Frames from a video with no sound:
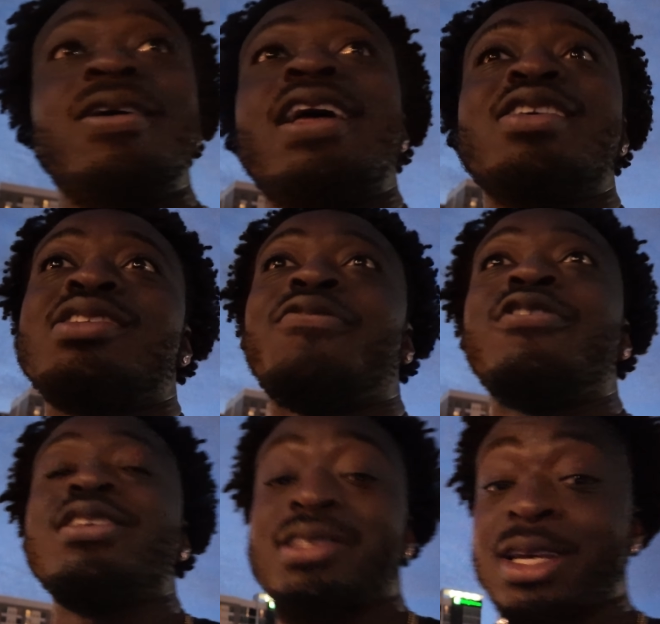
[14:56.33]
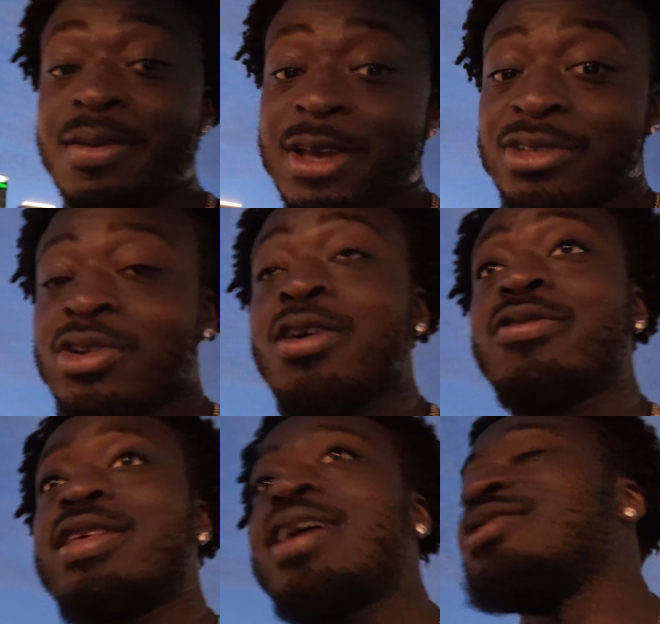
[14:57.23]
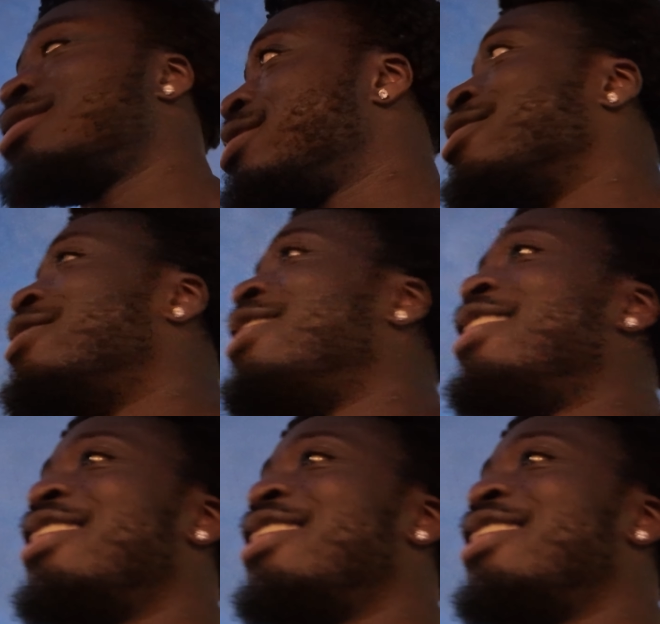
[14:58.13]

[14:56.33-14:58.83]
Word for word: know that was the first time I drove that, so...